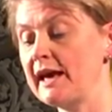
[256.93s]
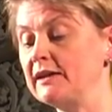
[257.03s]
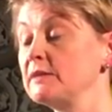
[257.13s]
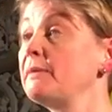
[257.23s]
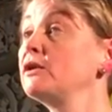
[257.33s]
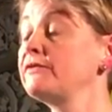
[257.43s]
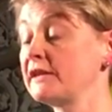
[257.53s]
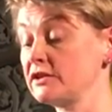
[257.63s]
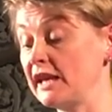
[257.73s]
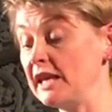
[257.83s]
and the
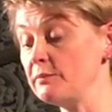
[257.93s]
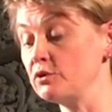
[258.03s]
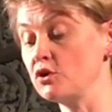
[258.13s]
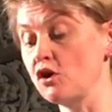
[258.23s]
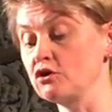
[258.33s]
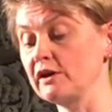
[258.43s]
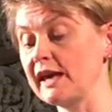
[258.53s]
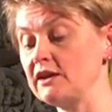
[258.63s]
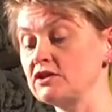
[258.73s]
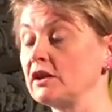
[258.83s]
Belfast Hebrew
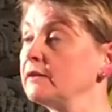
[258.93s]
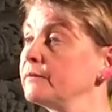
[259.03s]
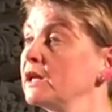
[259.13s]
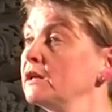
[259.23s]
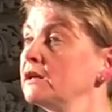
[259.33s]
congregation